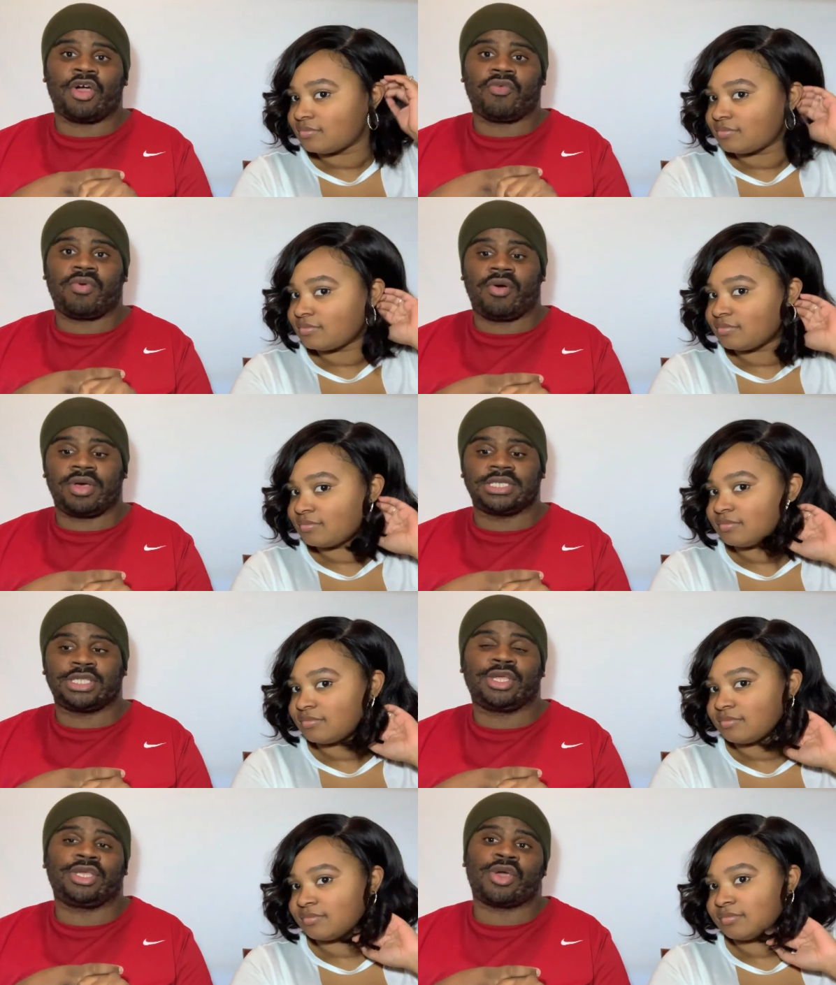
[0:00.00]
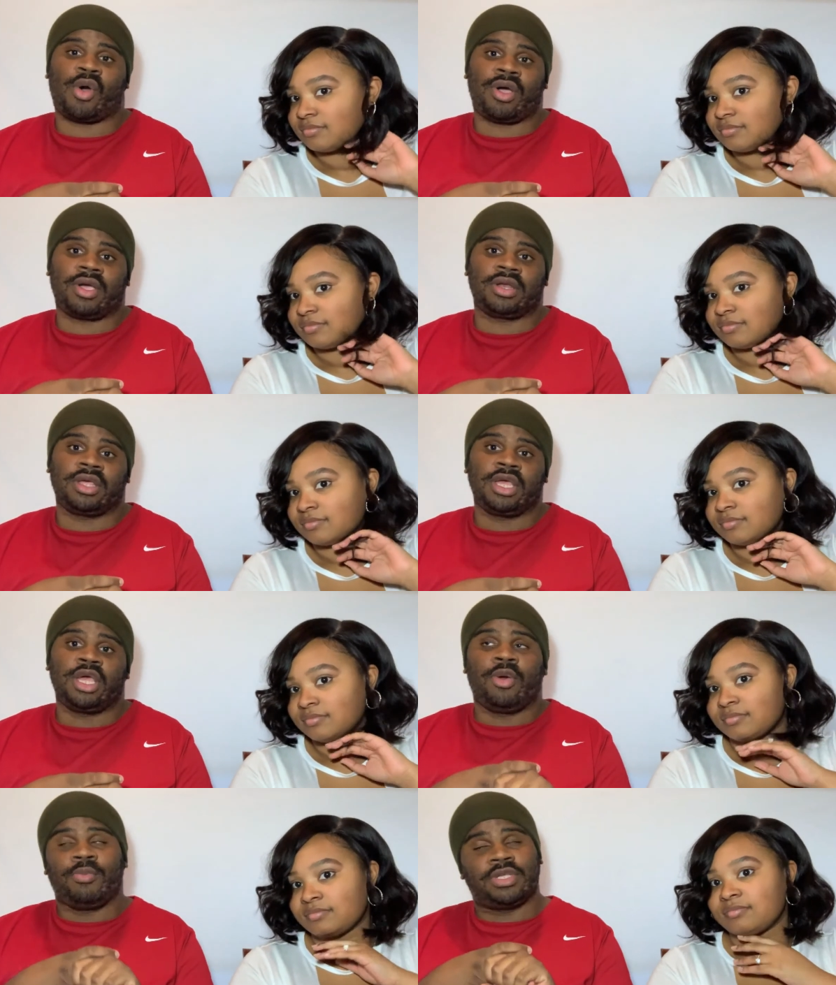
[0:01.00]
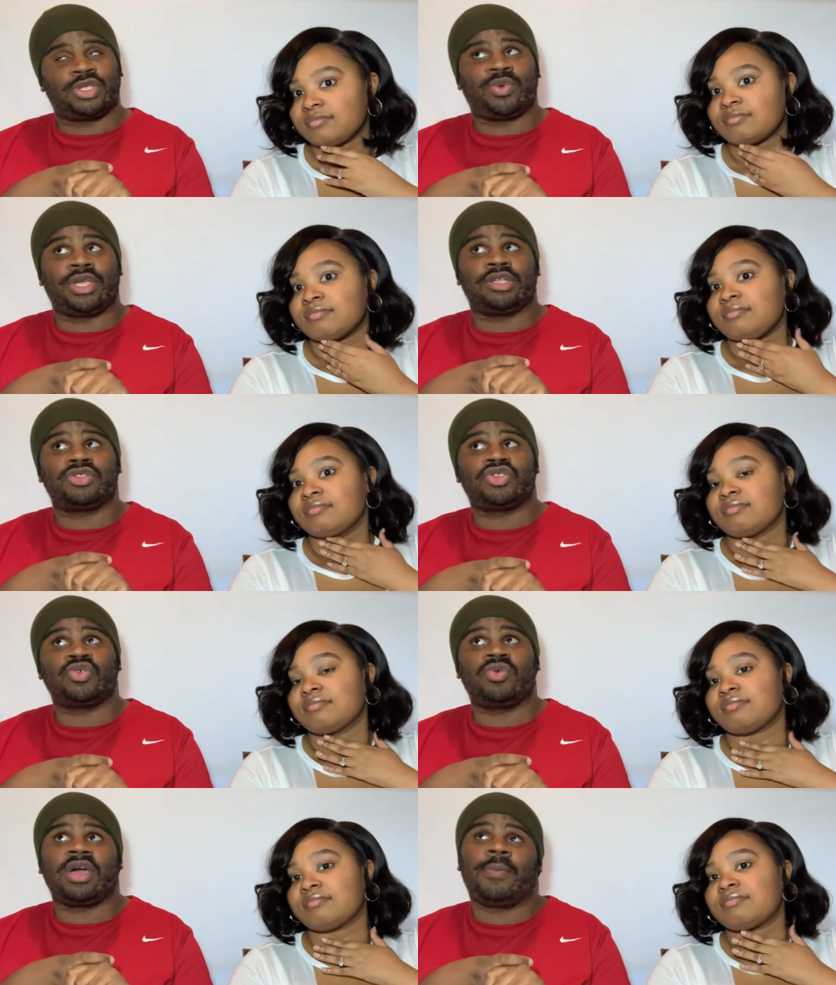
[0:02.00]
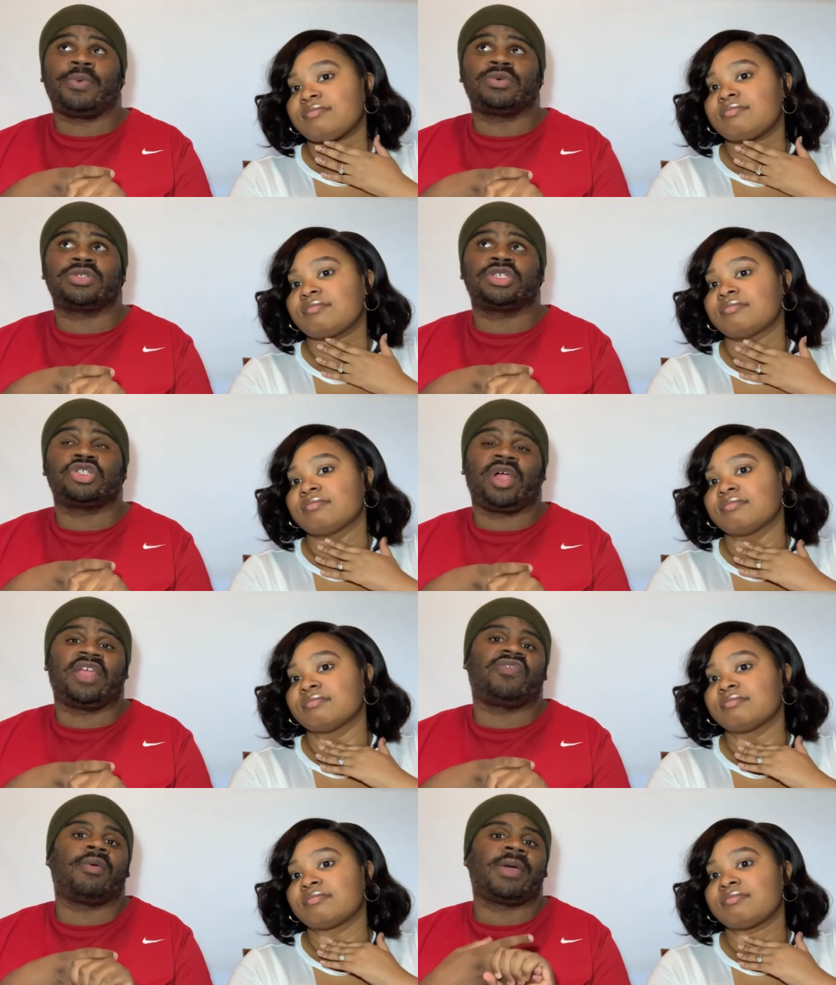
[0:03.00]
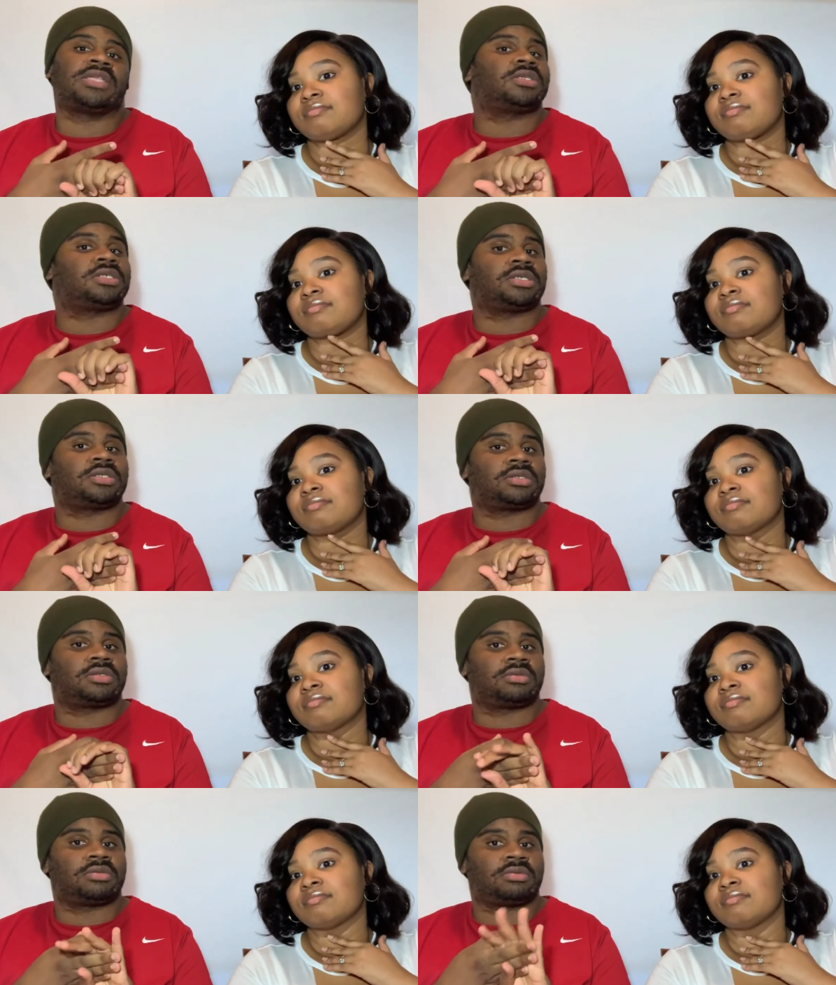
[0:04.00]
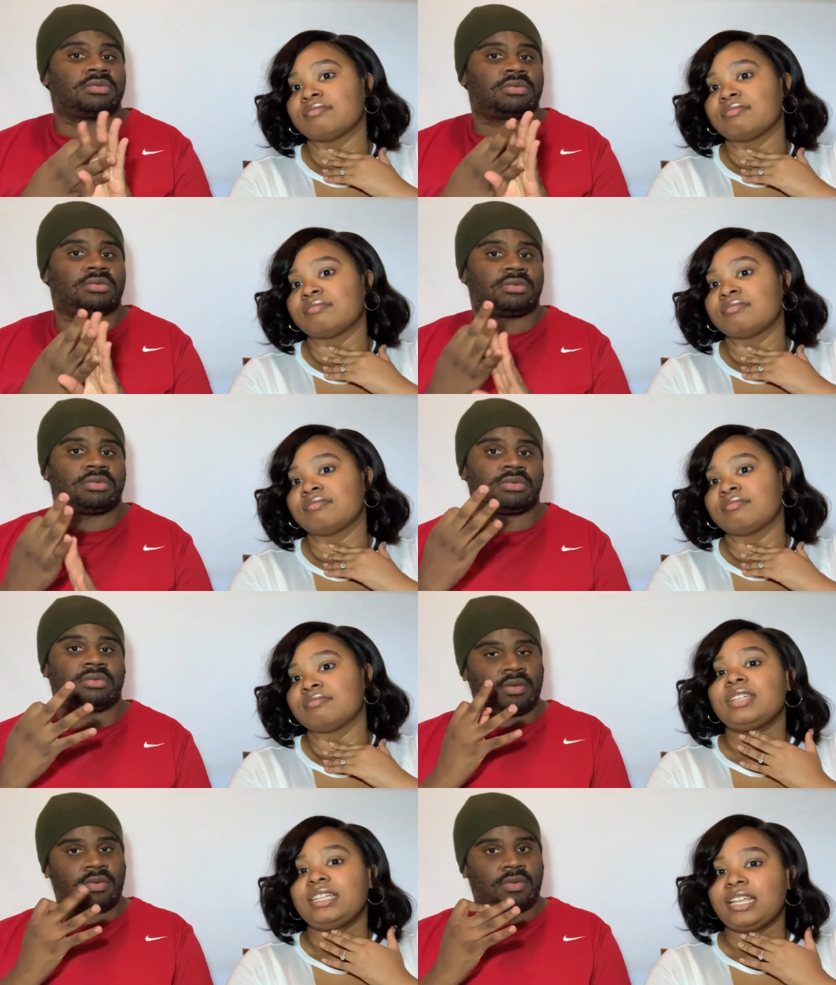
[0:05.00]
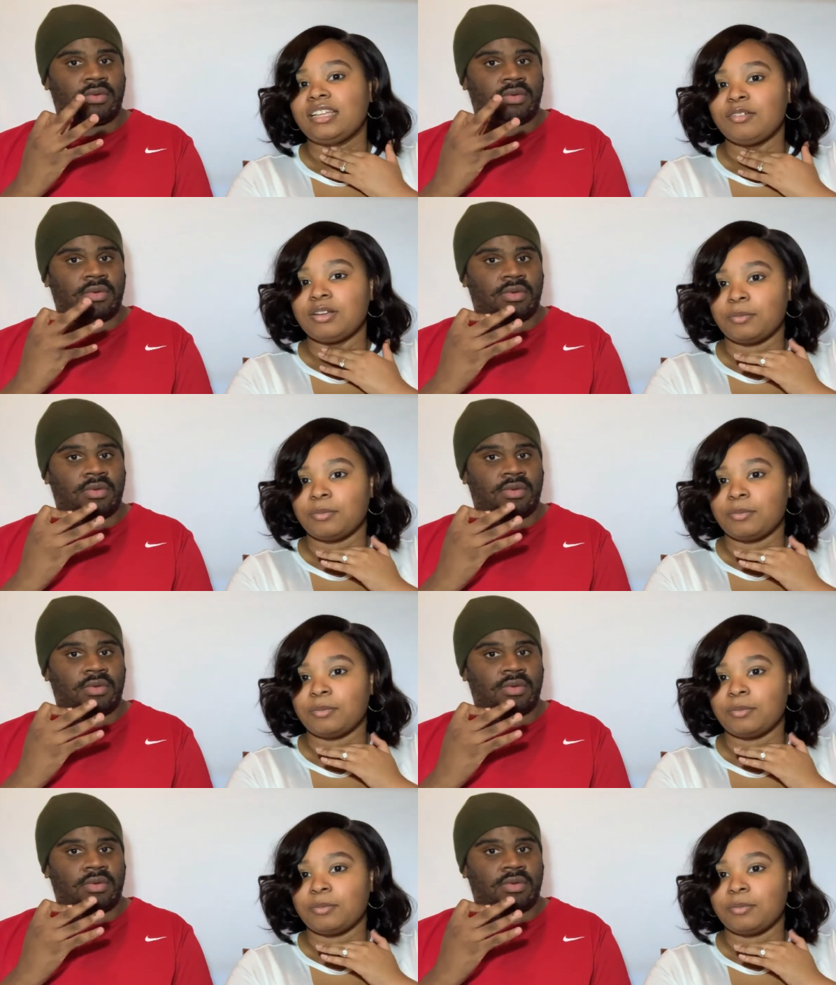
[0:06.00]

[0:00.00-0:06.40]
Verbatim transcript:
Speaker 1: across the yard between two couples to transfer messages.
Speaker 2: Thank you,